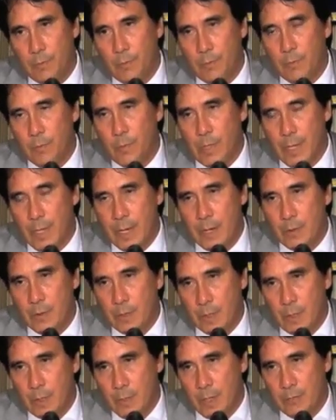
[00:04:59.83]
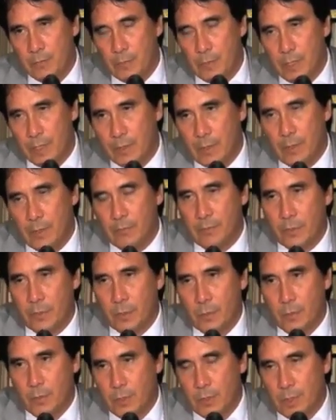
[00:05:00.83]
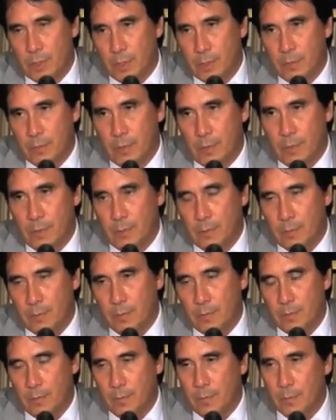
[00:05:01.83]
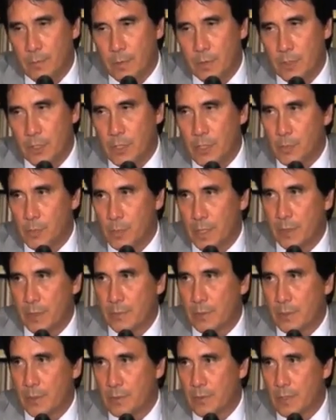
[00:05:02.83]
the outcome after that conference was a decision by Southern